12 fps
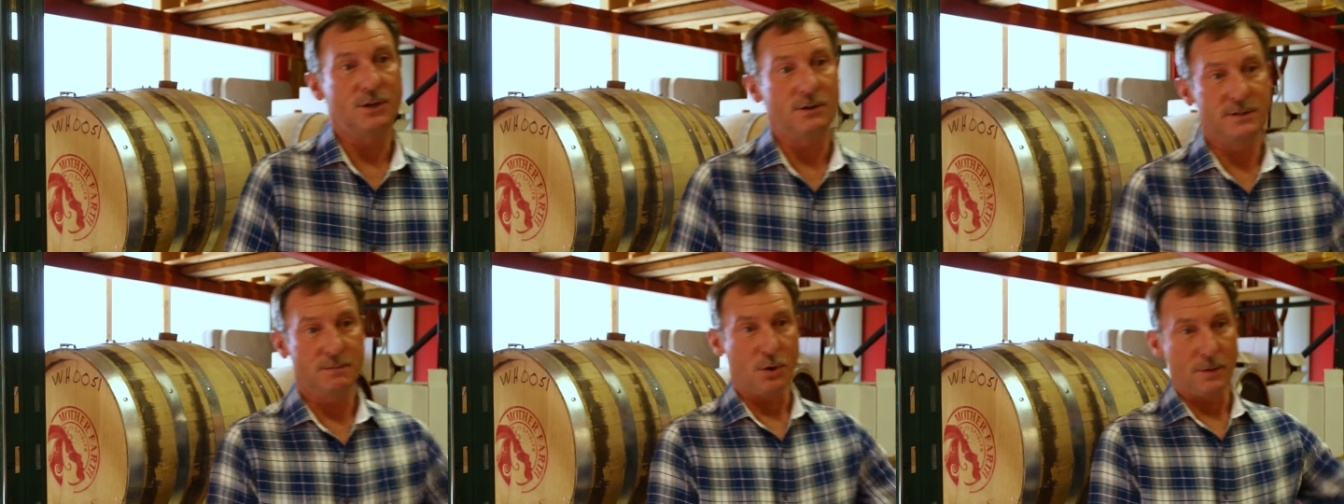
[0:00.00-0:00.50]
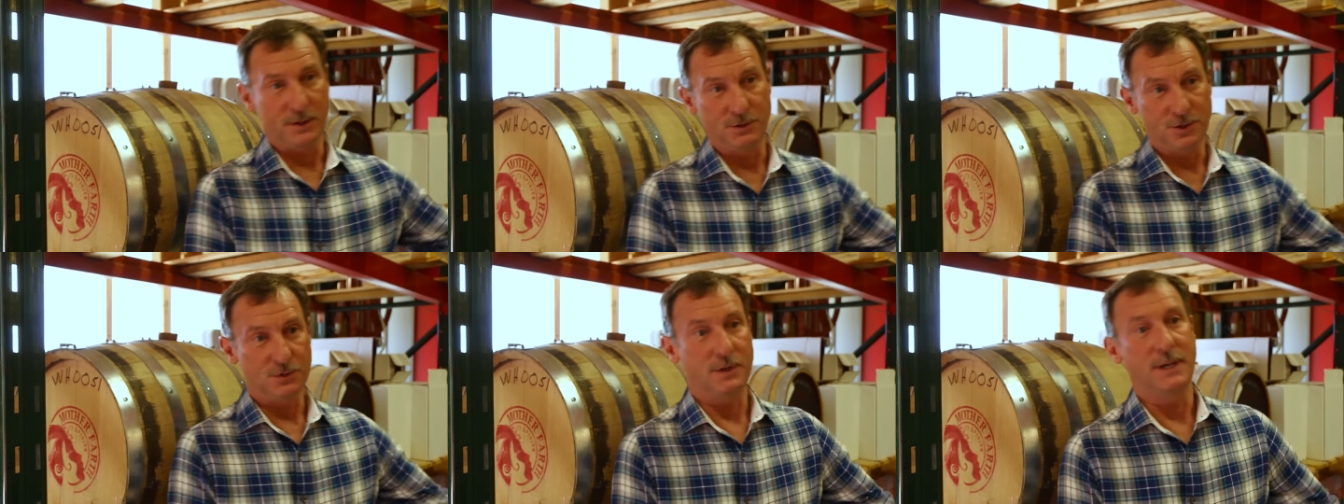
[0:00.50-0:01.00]
You know, it was a barbecue
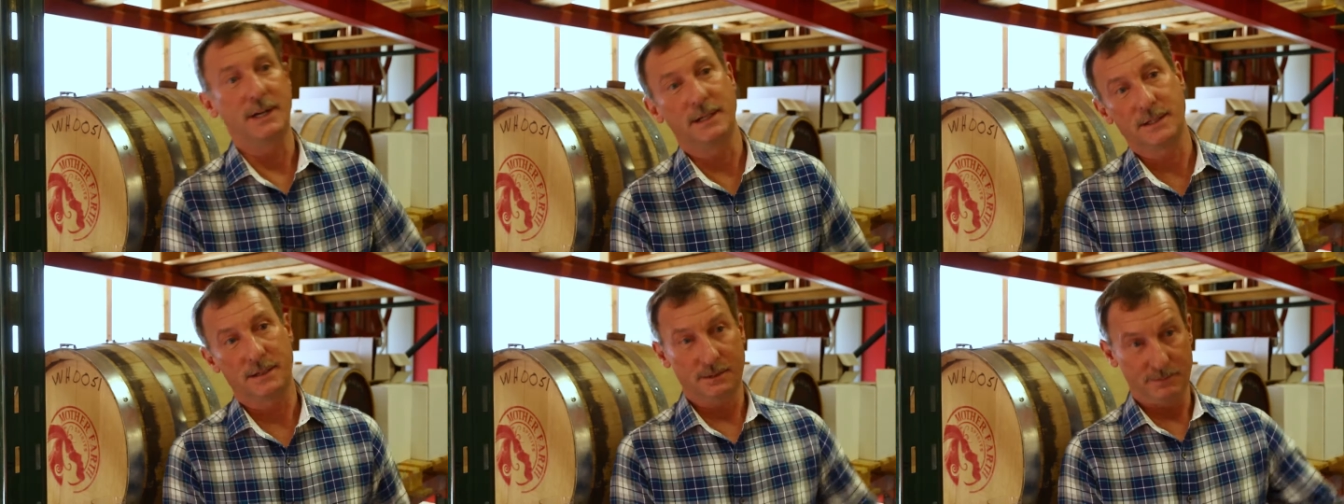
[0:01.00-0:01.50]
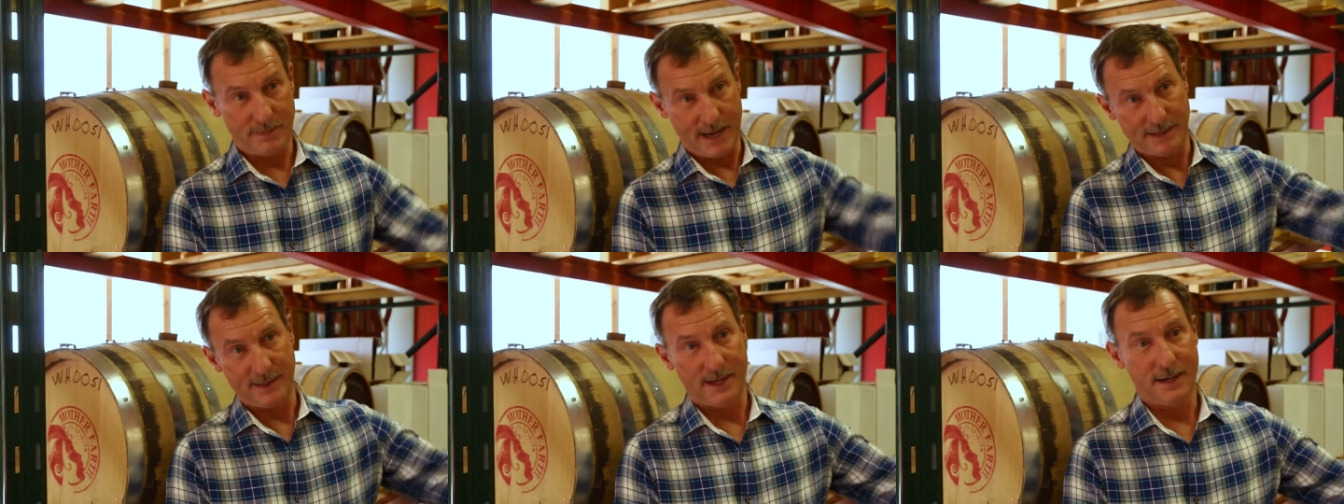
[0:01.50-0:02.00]
joint
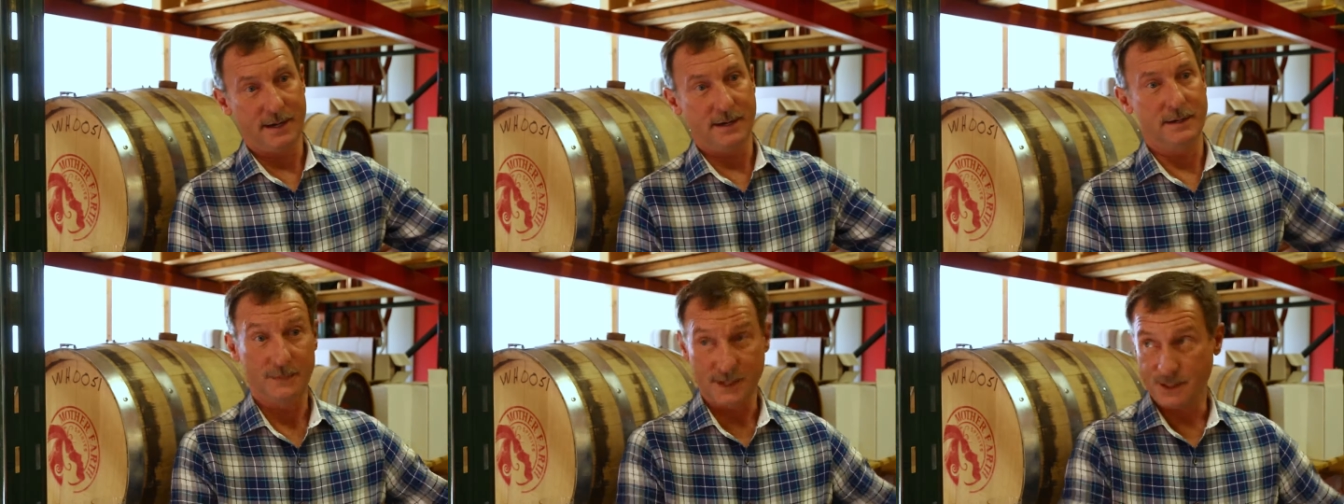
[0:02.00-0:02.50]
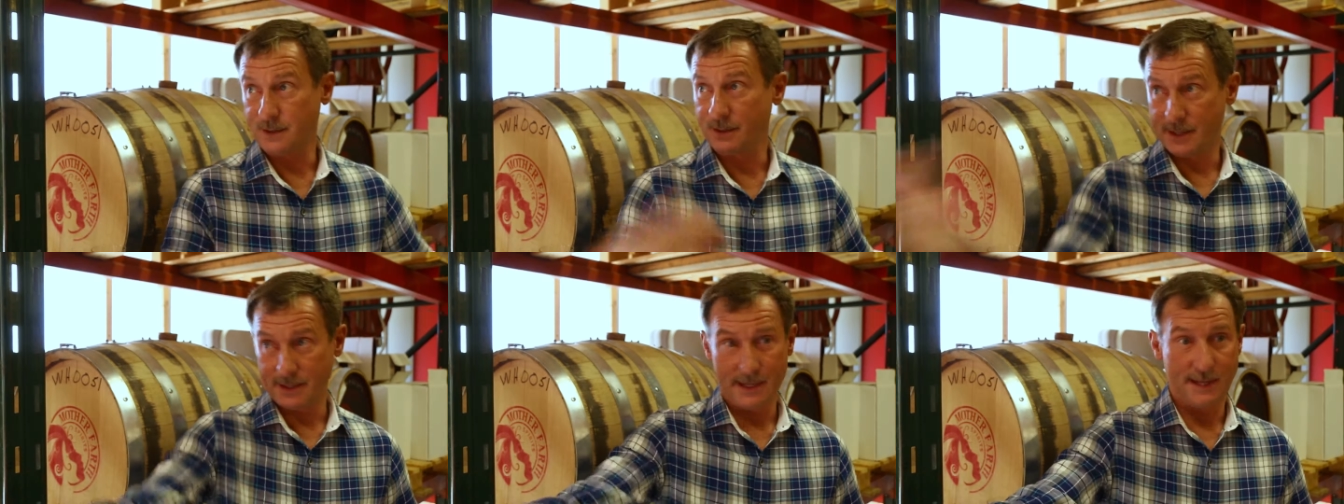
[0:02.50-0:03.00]
back there, this
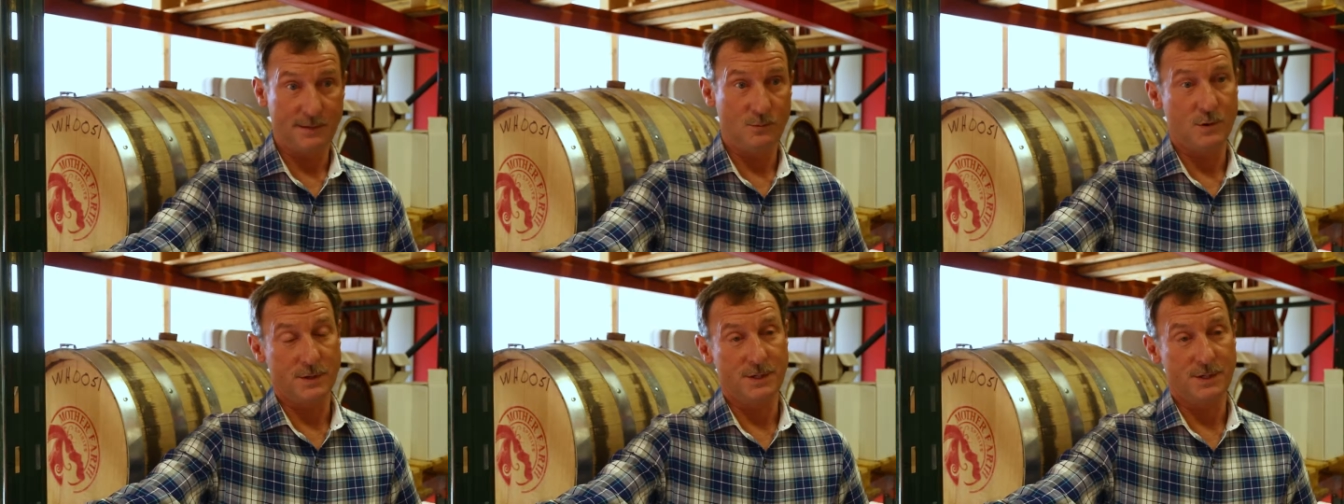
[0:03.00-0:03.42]
and where